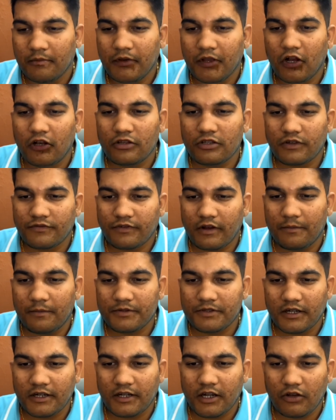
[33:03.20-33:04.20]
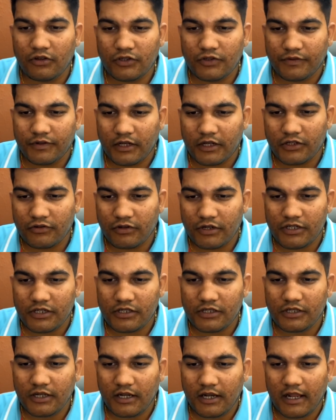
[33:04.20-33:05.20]
because of ups and downs,
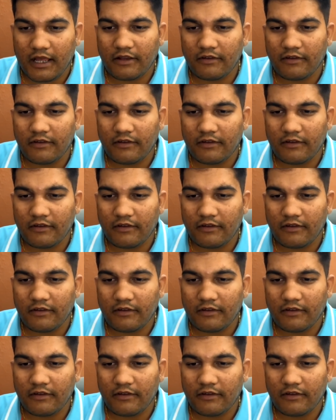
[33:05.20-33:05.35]
fluctuations in